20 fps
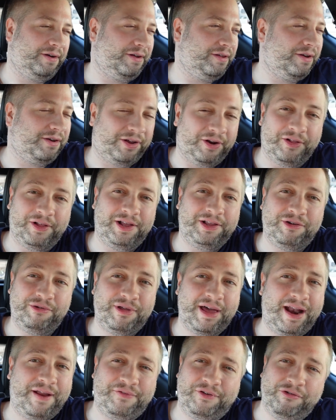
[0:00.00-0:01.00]
And you can only do
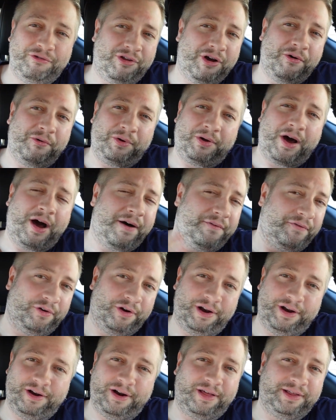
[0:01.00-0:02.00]
that if you don't cover
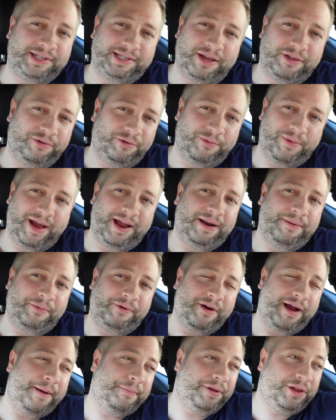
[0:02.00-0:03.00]
it in all this other random
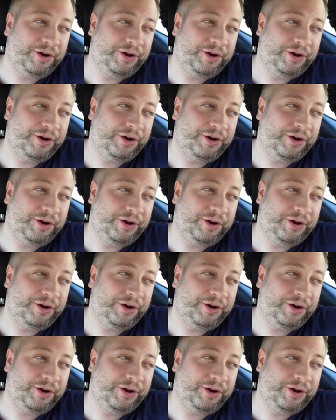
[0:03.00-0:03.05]
crap.